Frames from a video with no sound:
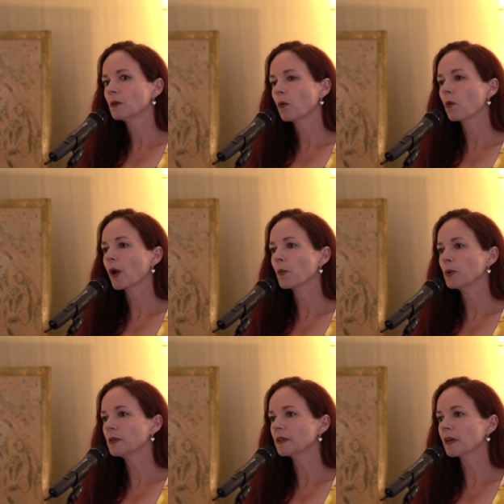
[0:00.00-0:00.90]
or I
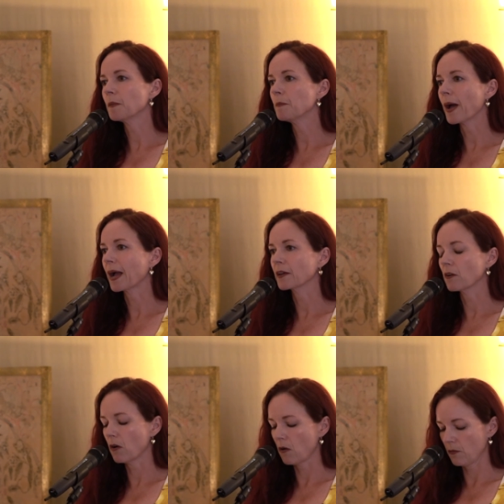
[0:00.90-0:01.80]
wouldn't come back at
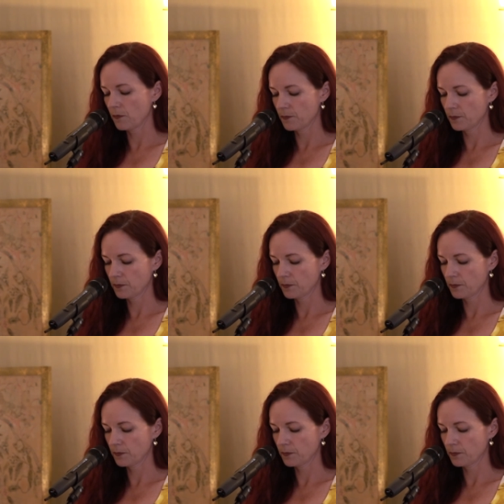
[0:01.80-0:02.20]
all.